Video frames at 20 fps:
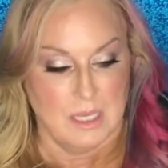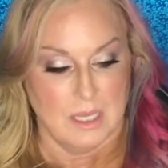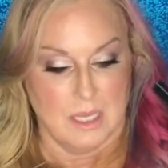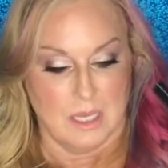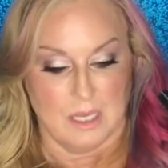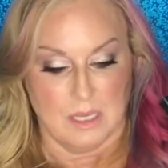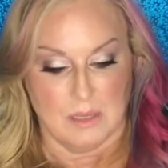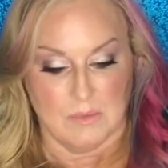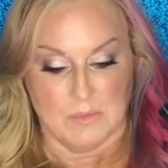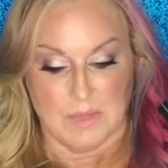
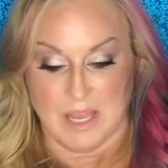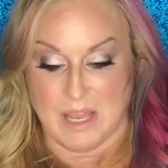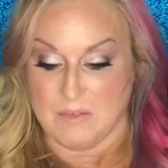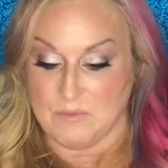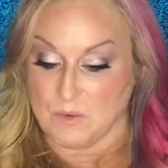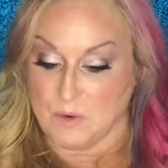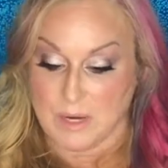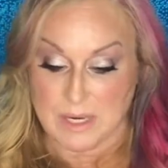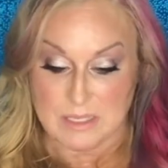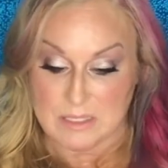They
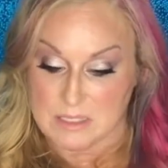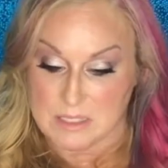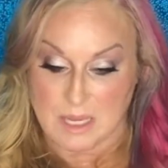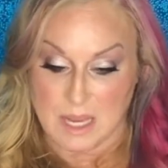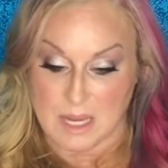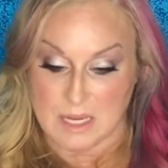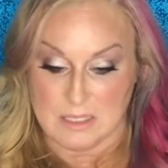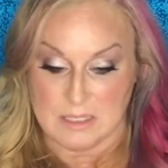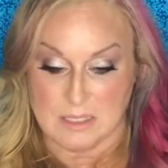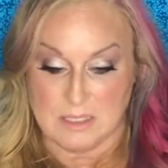have great
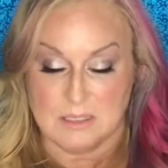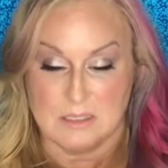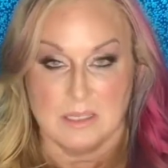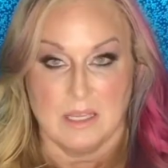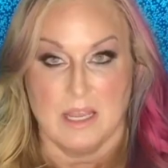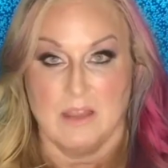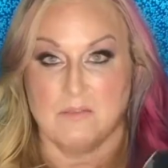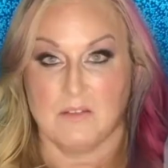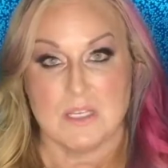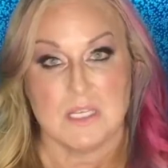sizes.
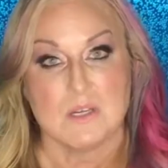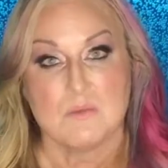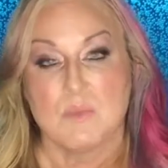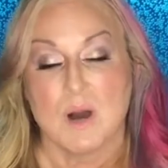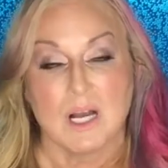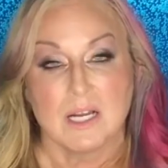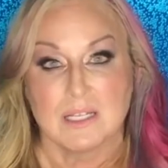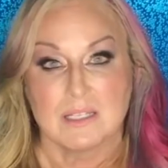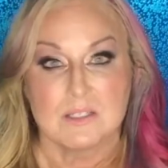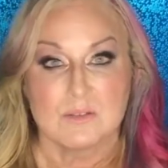They have a
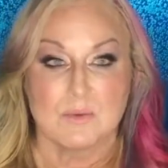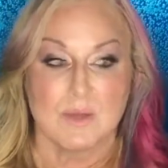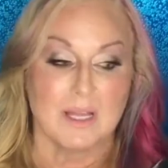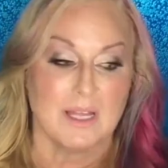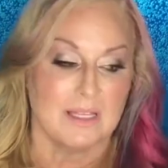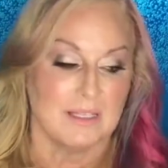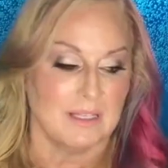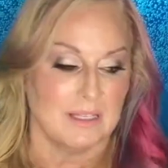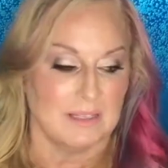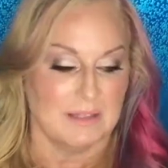humongous
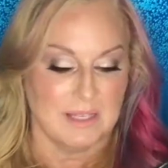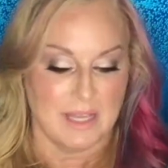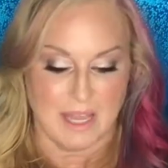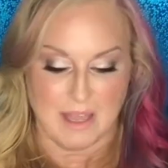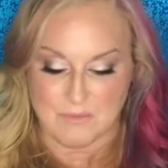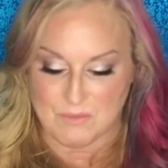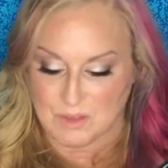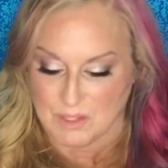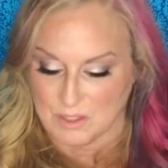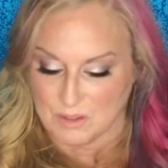one and they
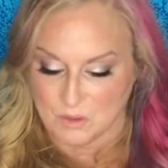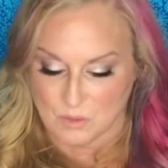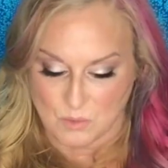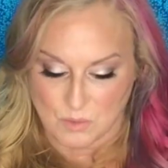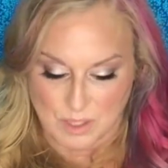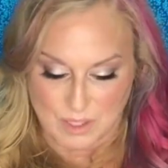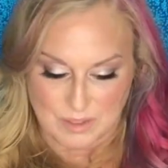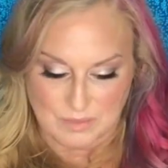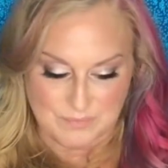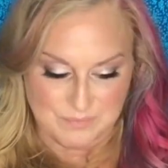have a little
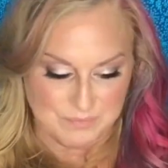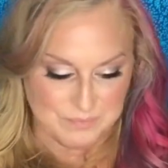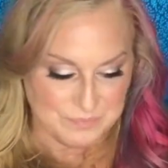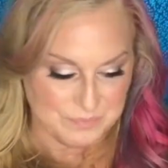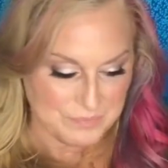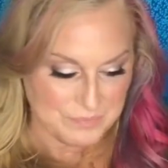one.